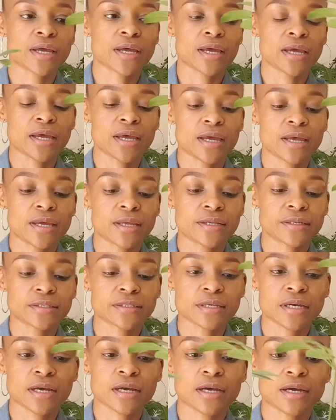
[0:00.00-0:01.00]

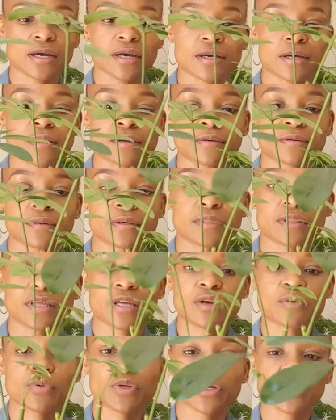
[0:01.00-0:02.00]
And
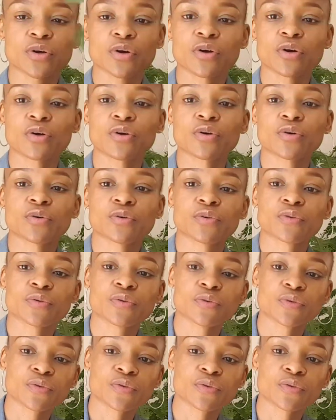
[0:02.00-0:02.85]
there we go.